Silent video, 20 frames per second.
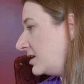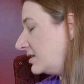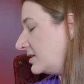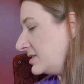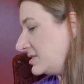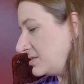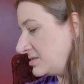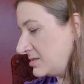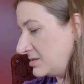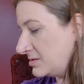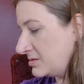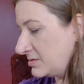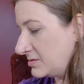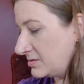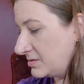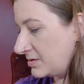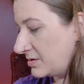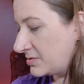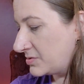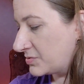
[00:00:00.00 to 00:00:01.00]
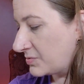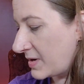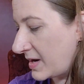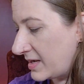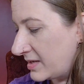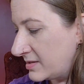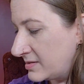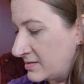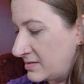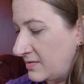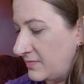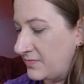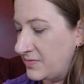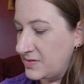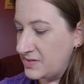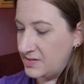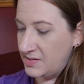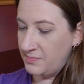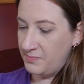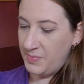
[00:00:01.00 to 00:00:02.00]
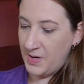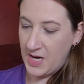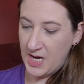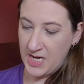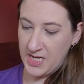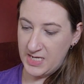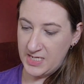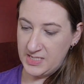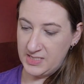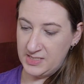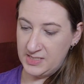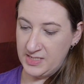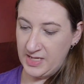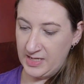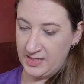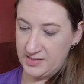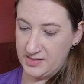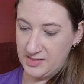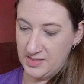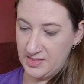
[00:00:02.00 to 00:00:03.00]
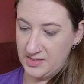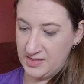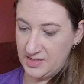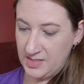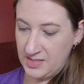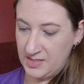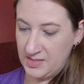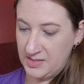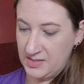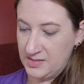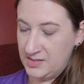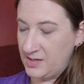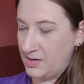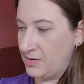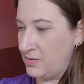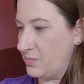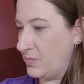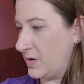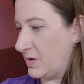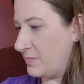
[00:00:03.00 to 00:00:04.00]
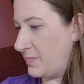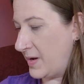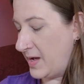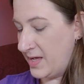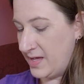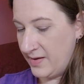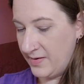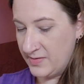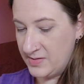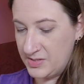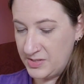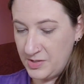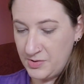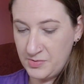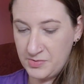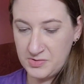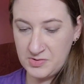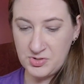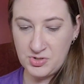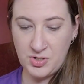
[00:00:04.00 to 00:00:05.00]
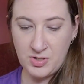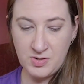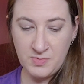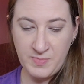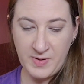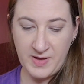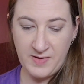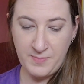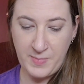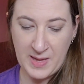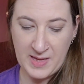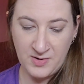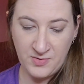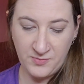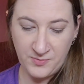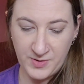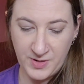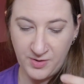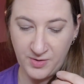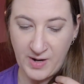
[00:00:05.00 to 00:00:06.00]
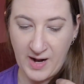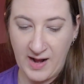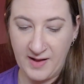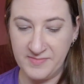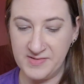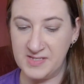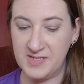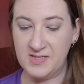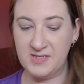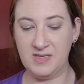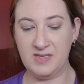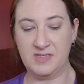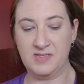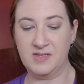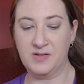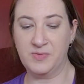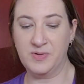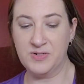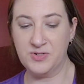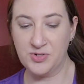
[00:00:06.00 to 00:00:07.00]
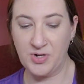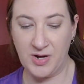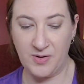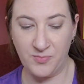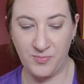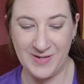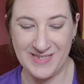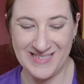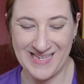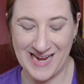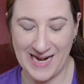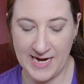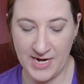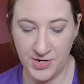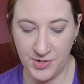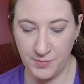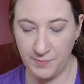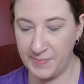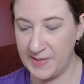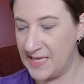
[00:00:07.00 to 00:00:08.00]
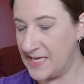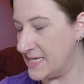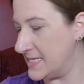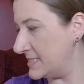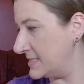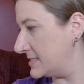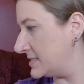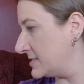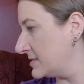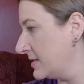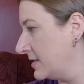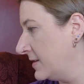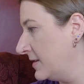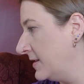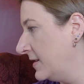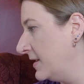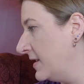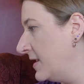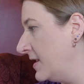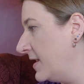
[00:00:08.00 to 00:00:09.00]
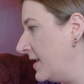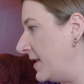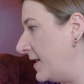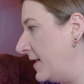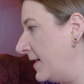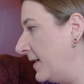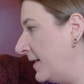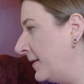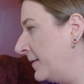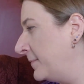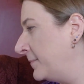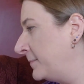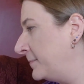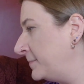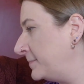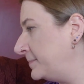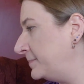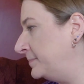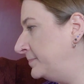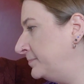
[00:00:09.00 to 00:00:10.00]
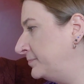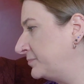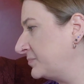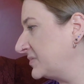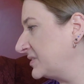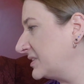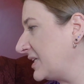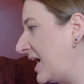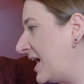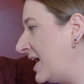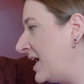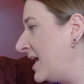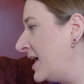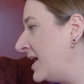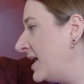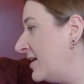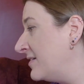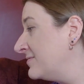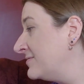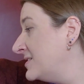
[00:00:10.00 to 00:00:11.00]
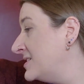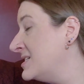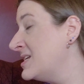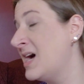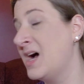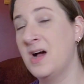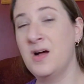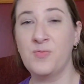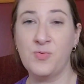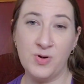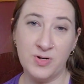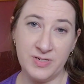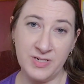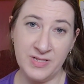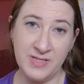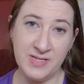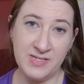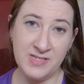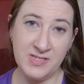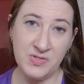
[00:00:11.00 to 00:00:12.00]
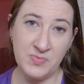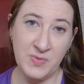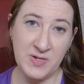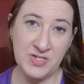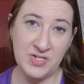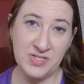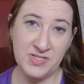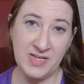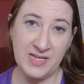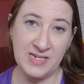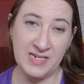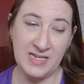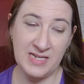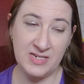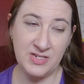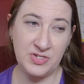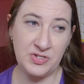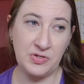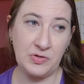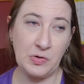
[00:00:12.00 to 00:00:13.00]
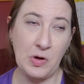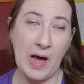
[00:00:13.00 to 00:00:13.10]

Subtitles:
Let's do Dragons of the Sabbat is next. This is artwork by Ann Stokes, charted by Pain Free Crafts. This is a retired piece. I have not worked on this as much as I need to.